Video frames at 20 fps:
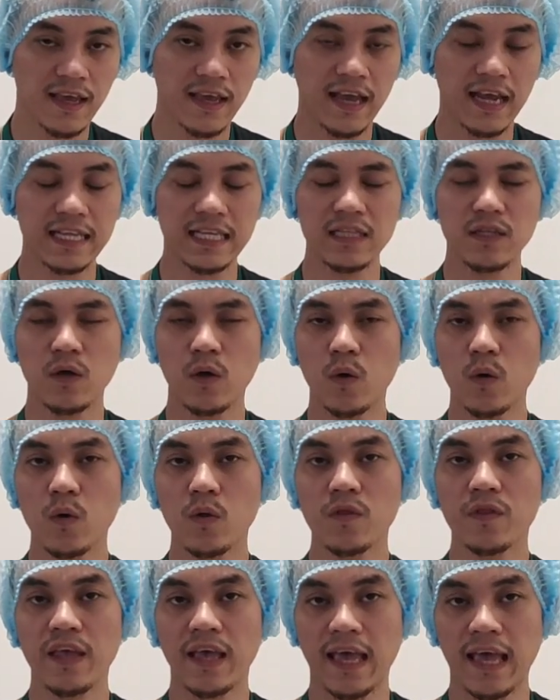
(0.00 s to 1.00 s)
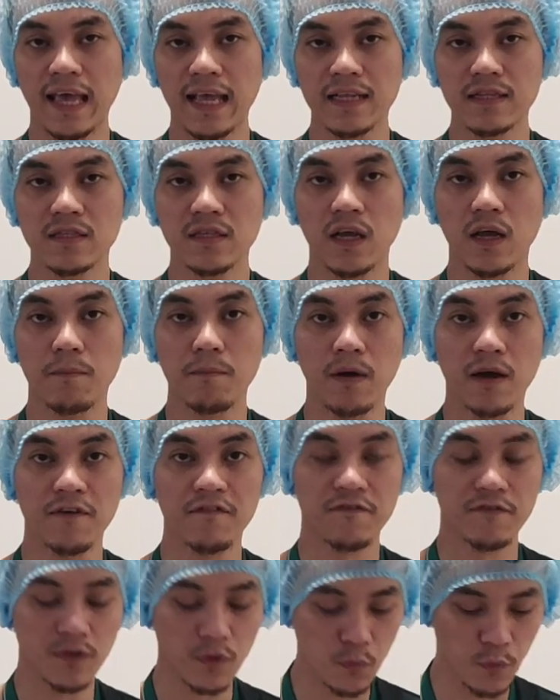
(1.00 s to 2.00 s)
and then hold the ends
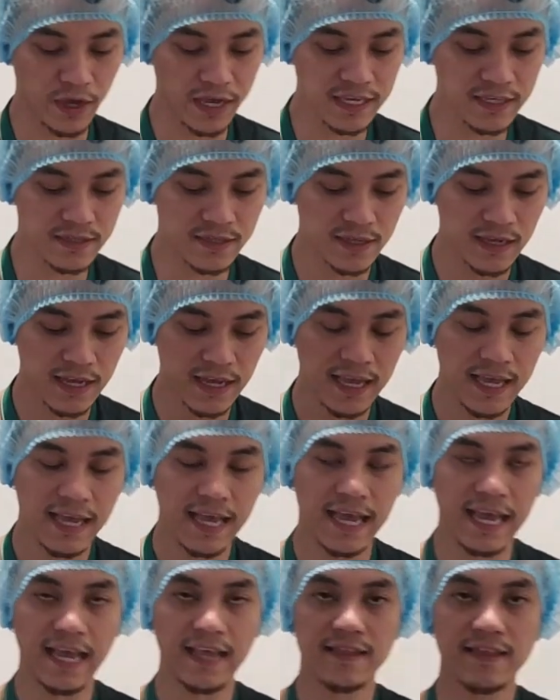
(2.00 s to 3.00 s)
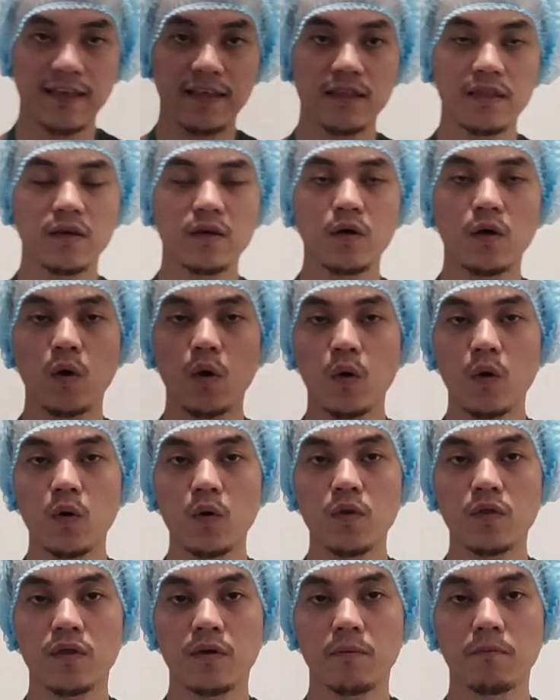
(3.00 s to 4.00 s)
above the waist, and then
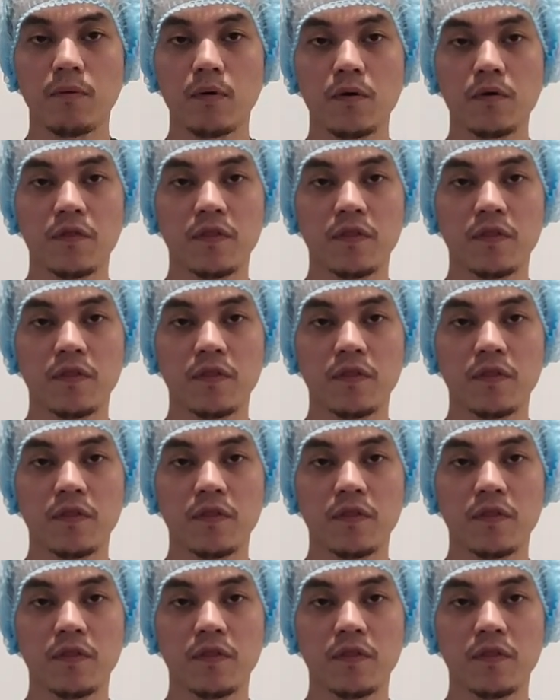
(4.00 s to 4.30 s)
hold